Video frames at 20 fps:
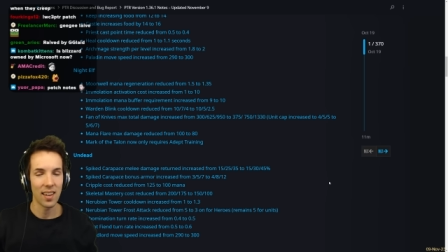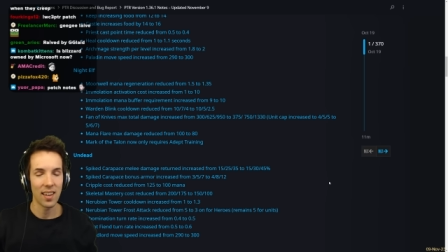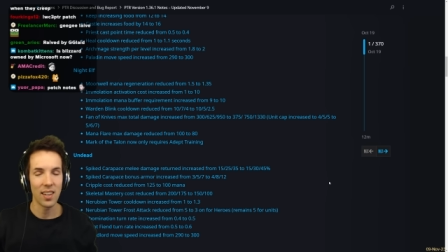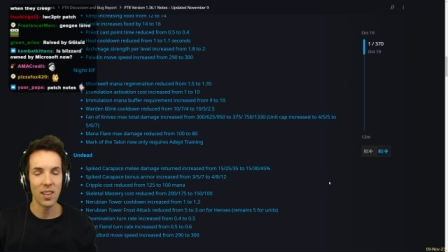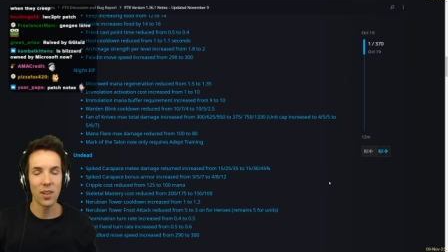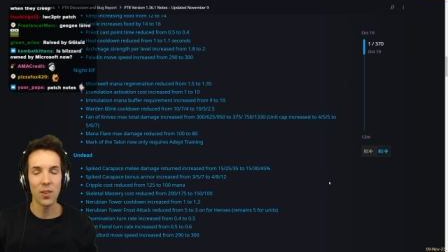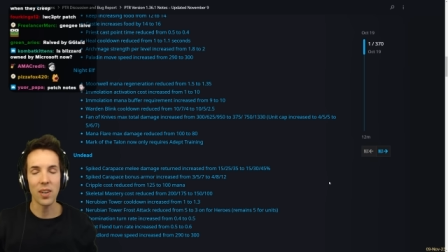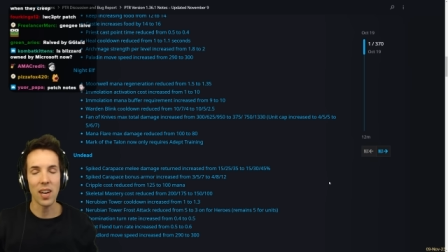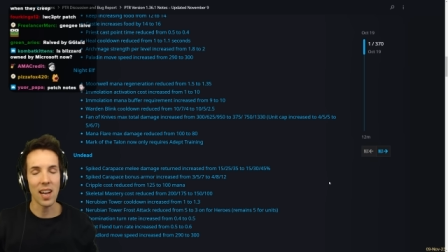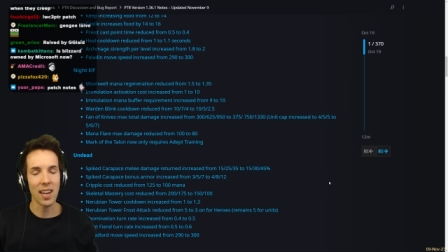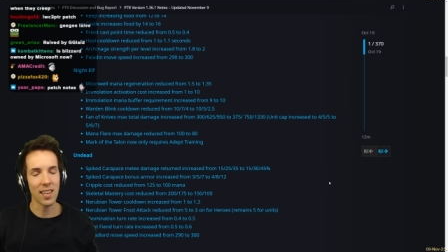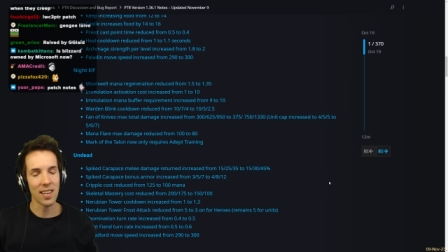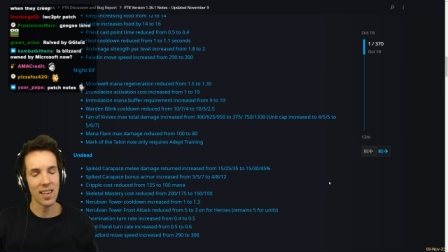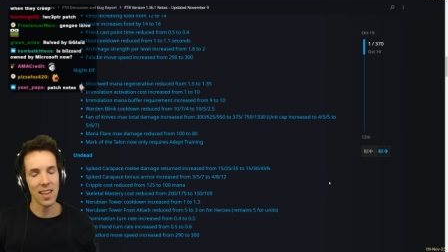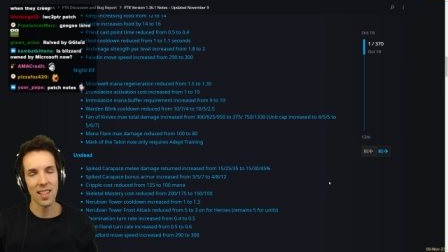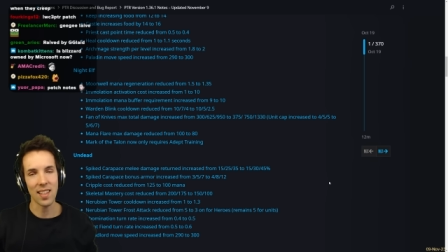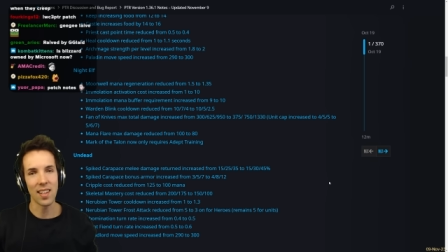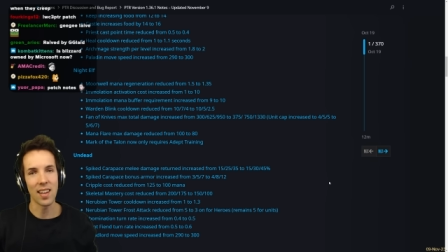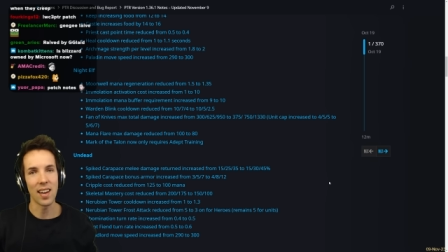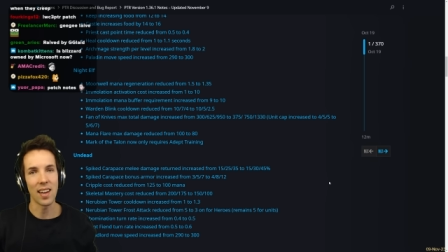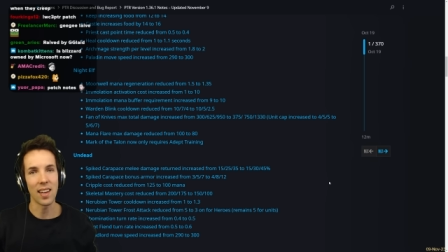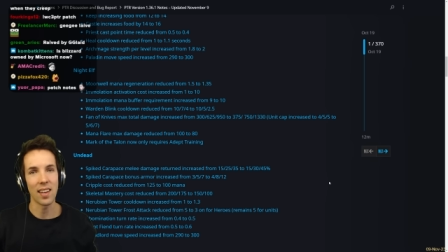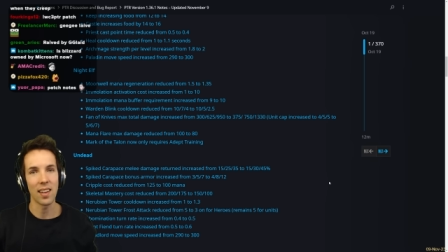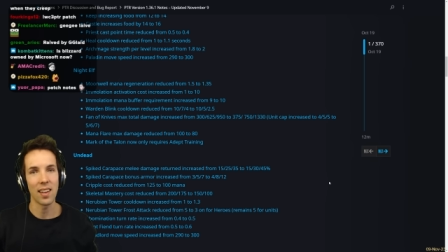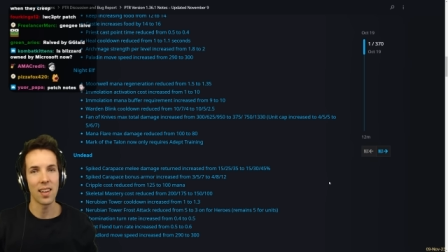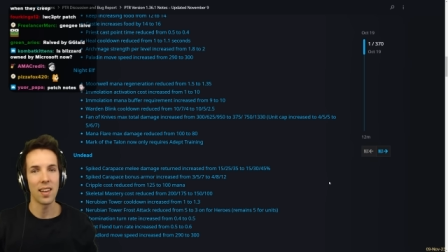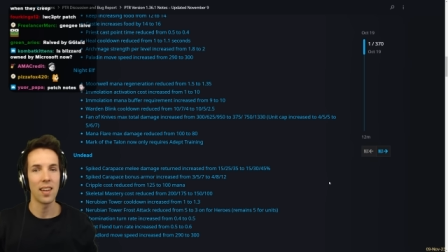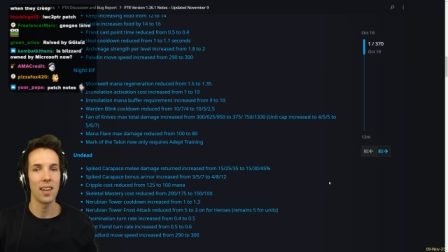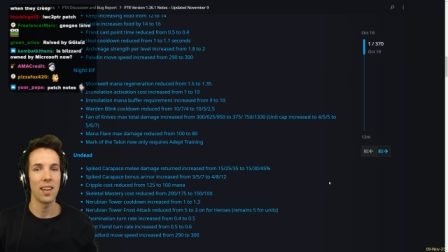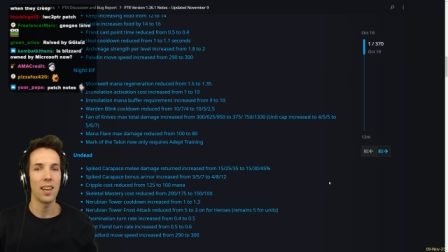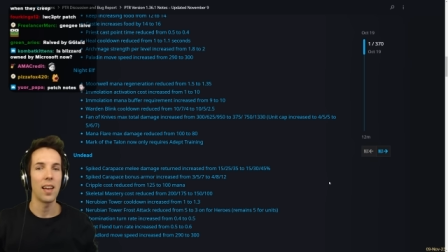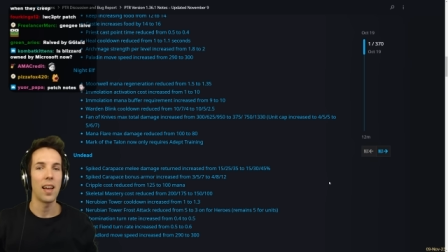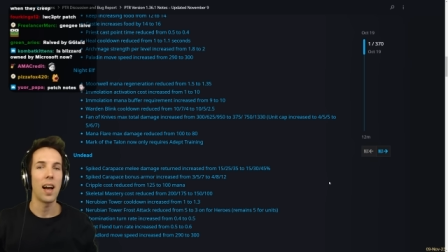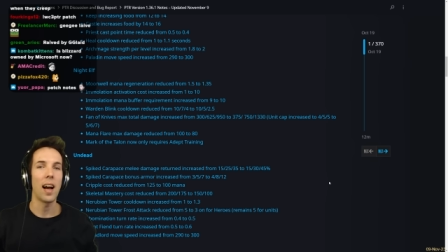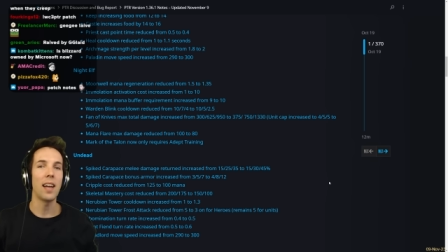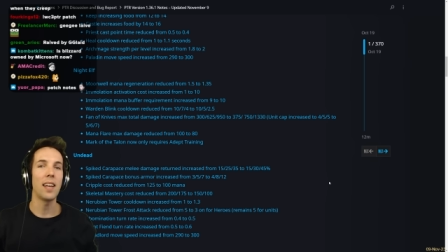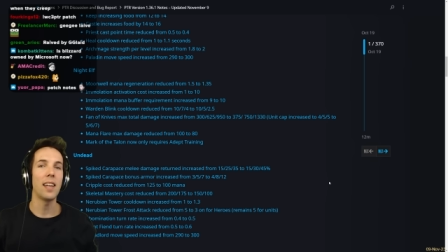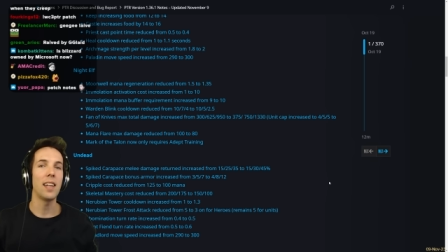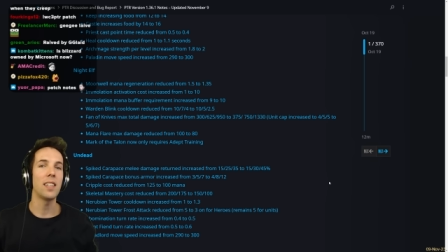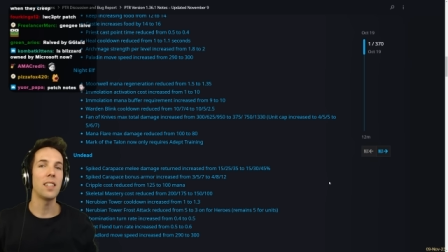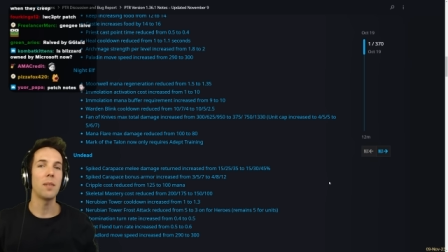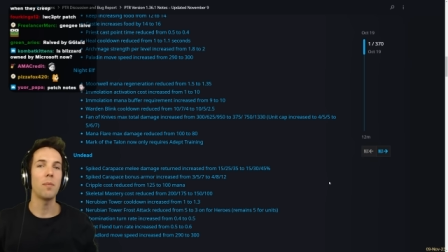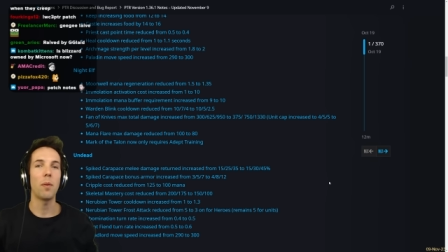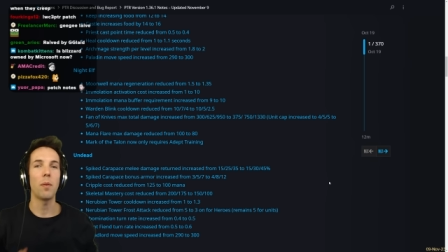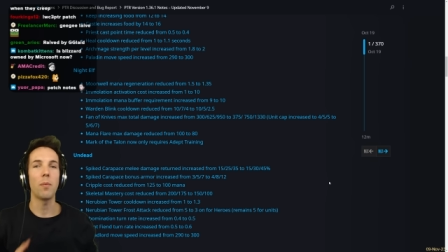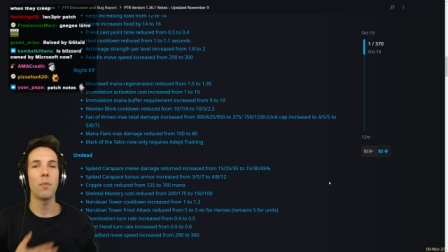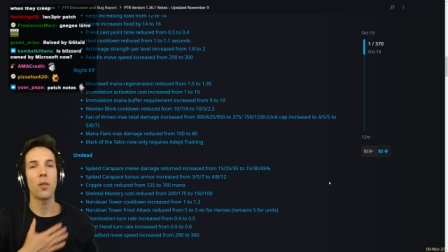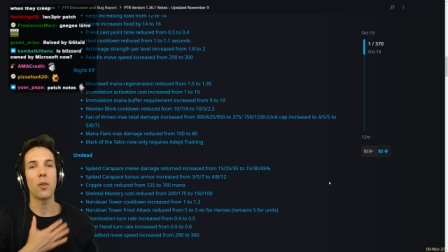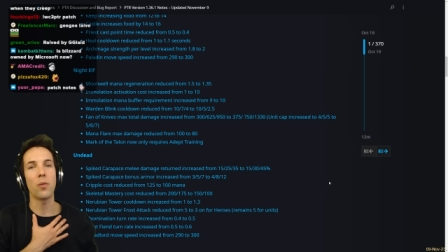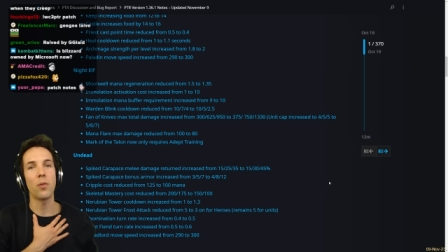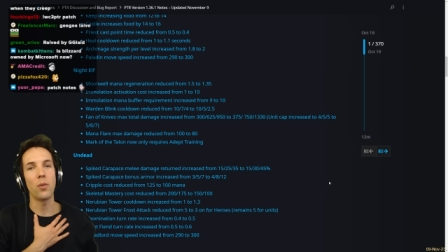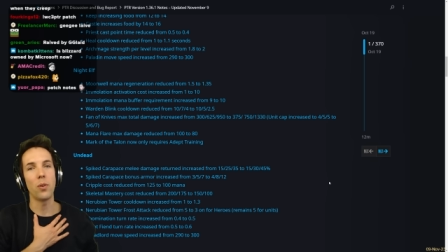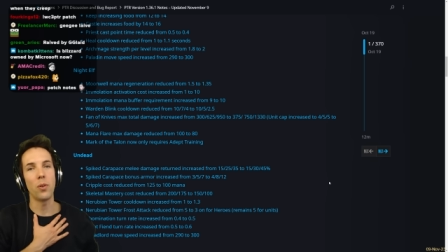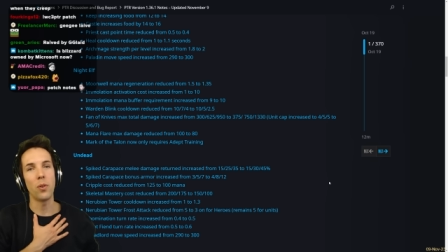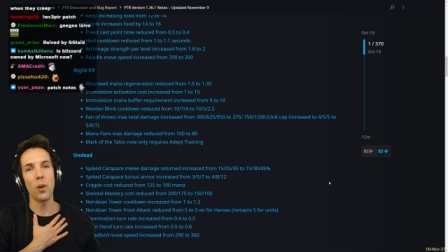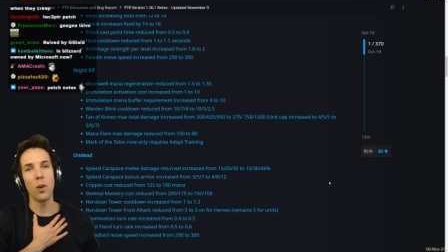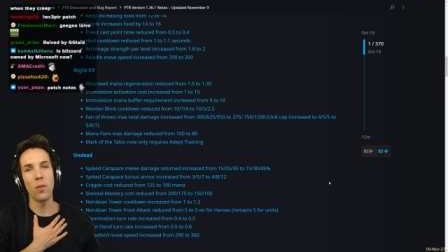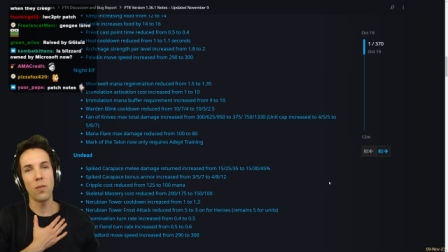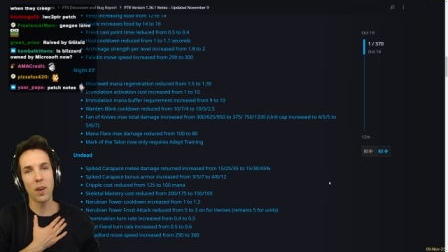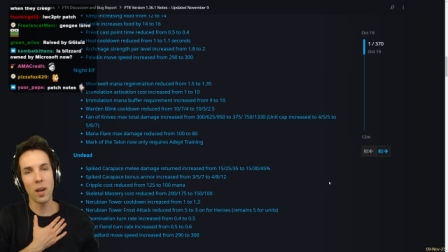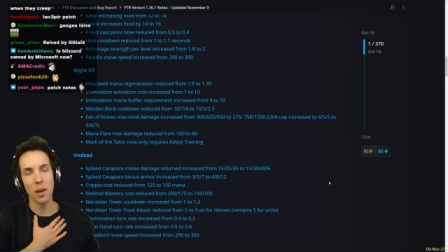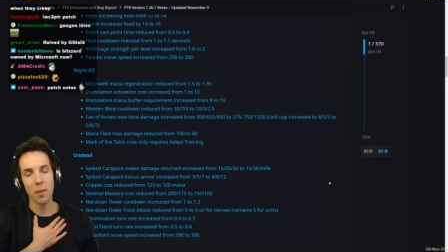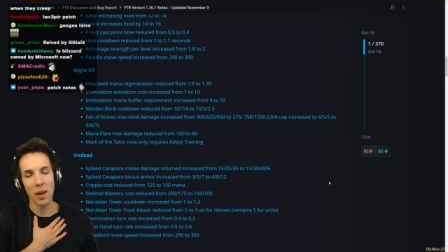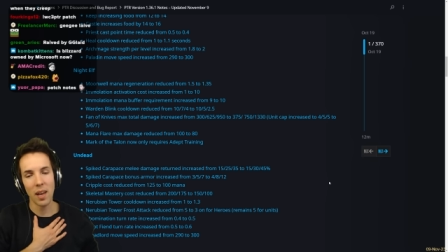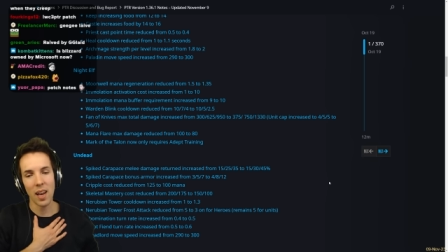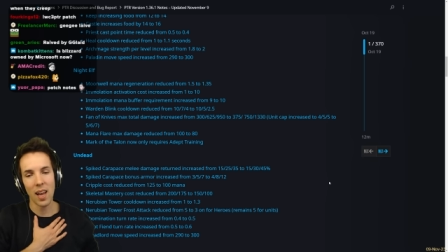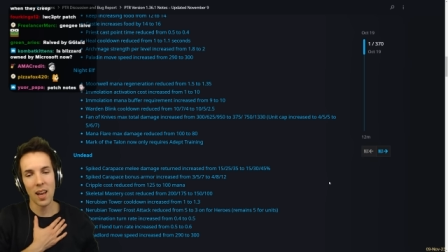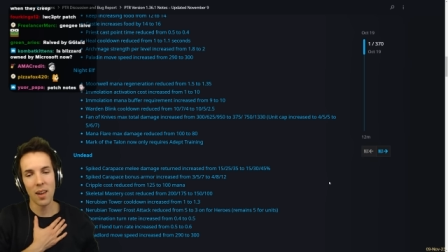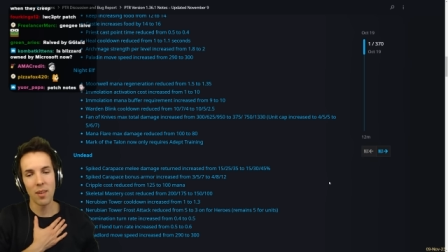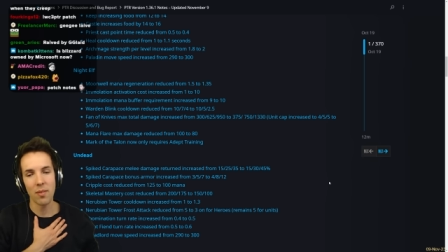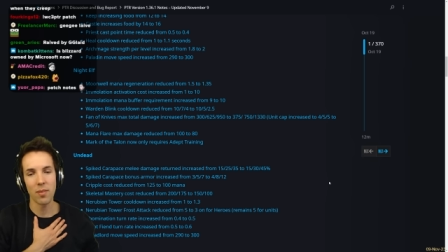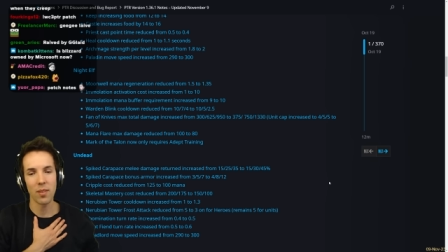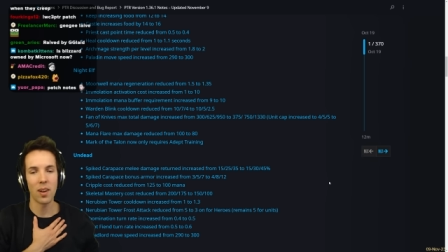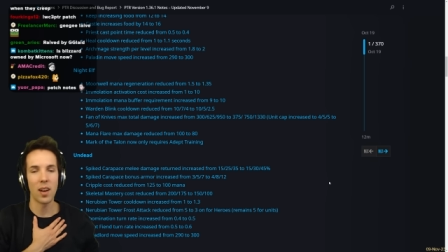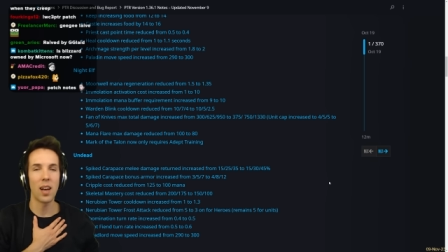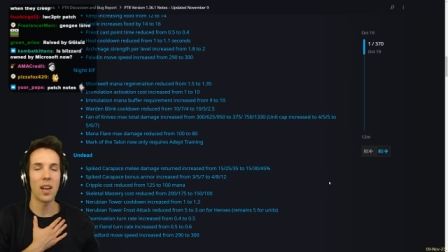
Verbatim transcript: You're not Death Knight. I need someone with Coil Nova in my life,